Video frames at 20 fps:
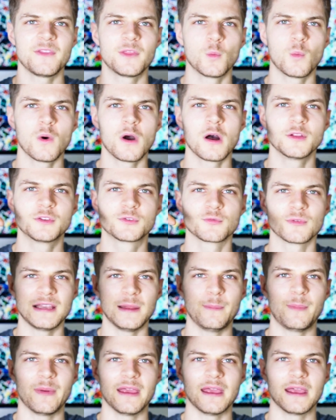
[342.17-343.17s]
the words
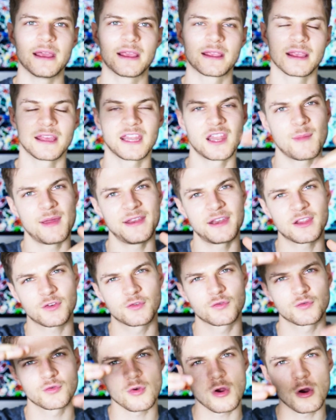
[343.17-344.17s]
really big and they made it
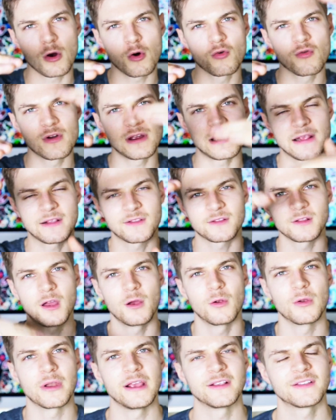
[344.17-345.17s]
scroll really
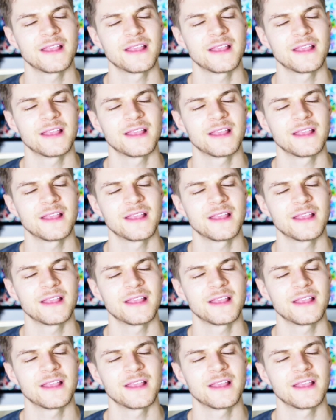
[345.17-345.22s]
slowly,